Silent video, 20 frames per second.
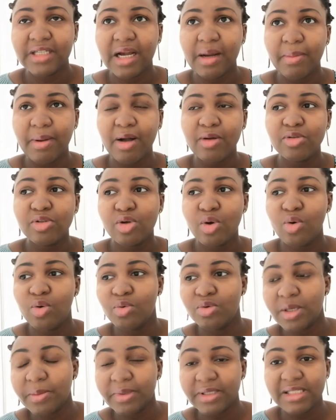about,
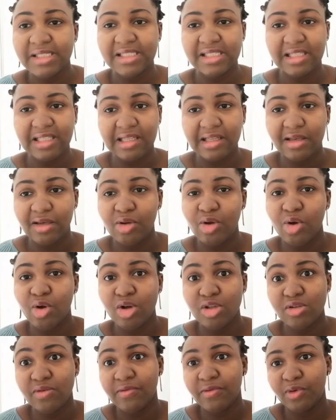oh, somebody's in the
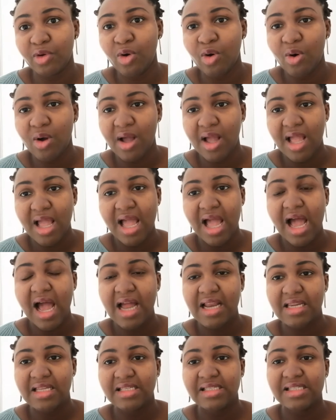court of law
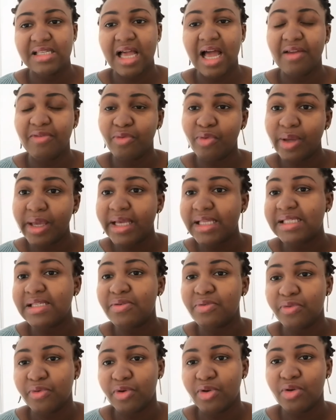and is
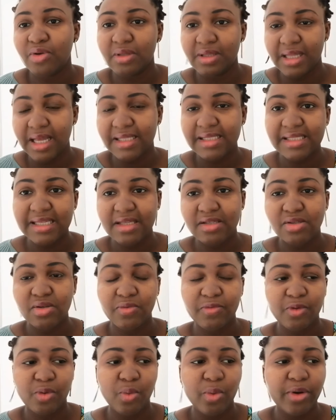advocating for you in that sense
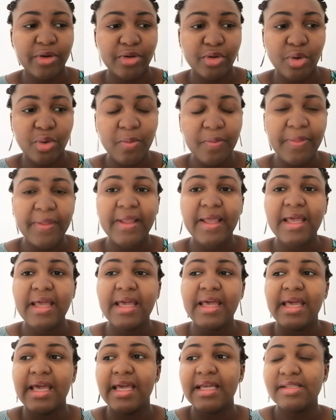of the word. No,
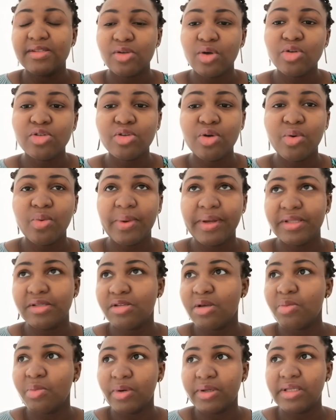it's also when
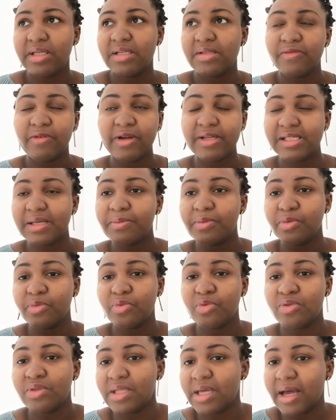somebody, for example,
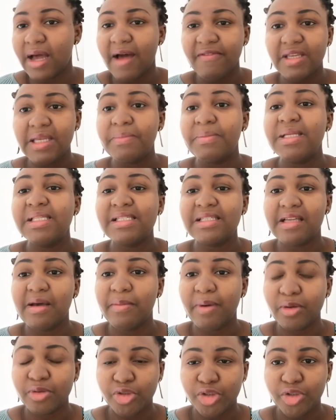they are having a meeting
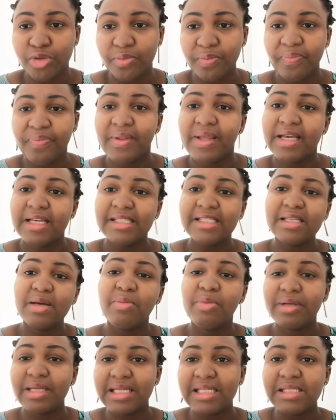about you,
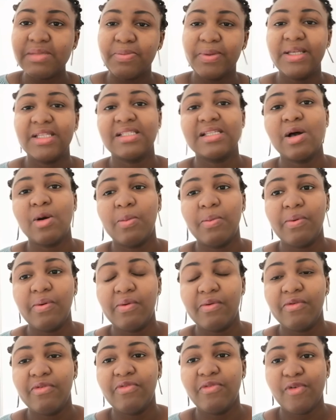somebody speaks up
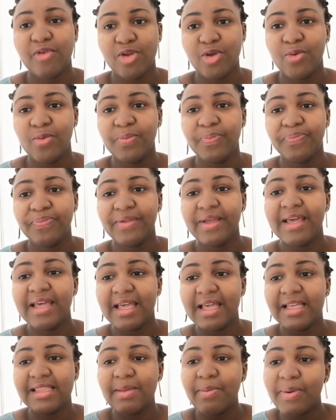for you,
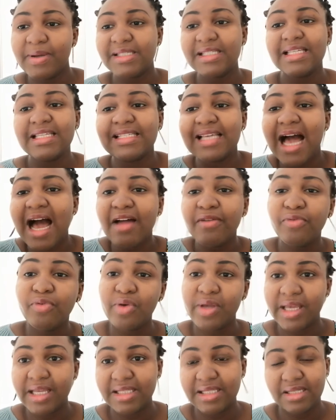the person is
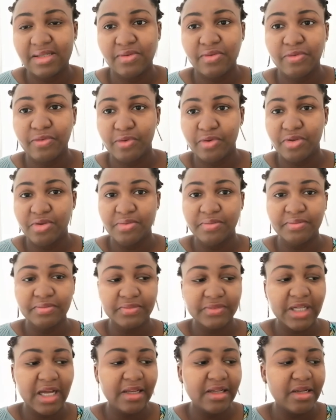advocating for you.
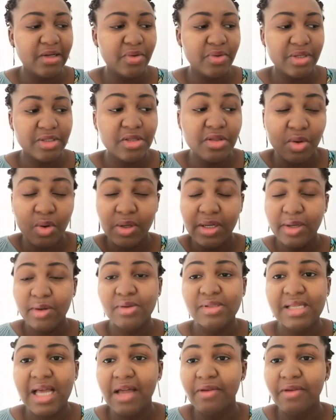Hallelujah. So the Holy Ghost